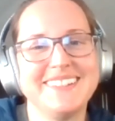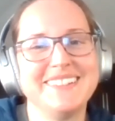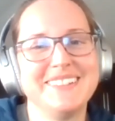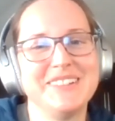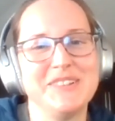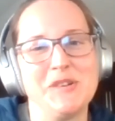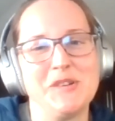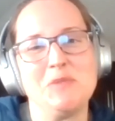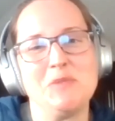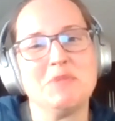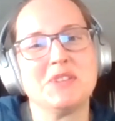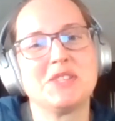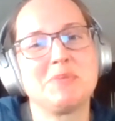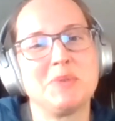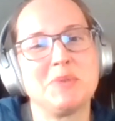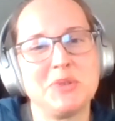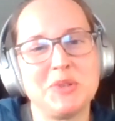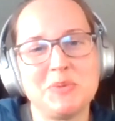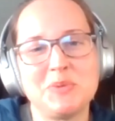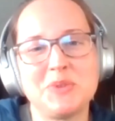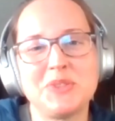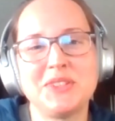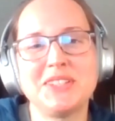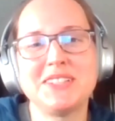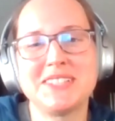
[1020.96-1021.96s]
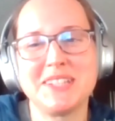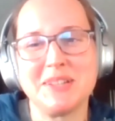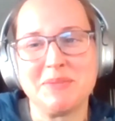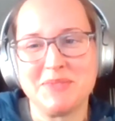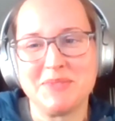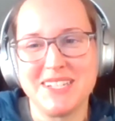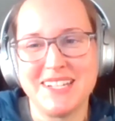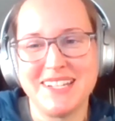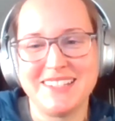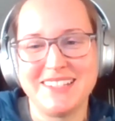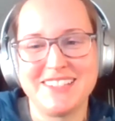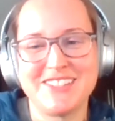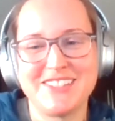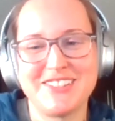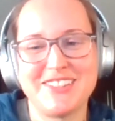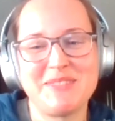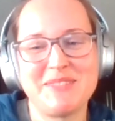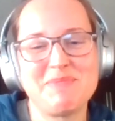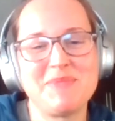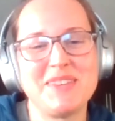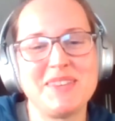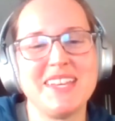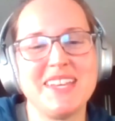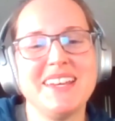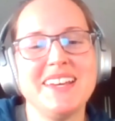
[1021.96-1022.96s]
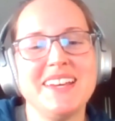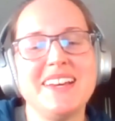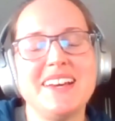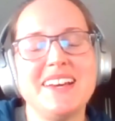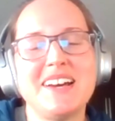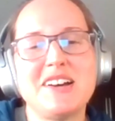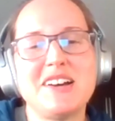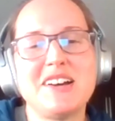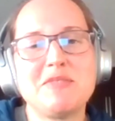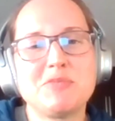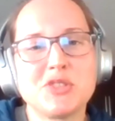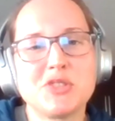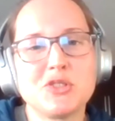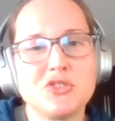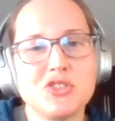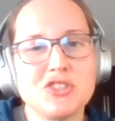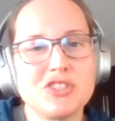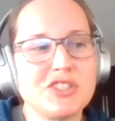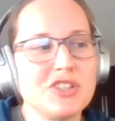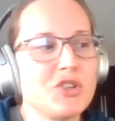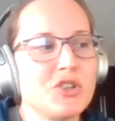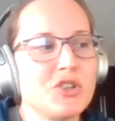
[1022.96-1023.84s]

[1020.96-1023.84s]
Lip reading: or Ms. Bolden will attempt to answer them. So just a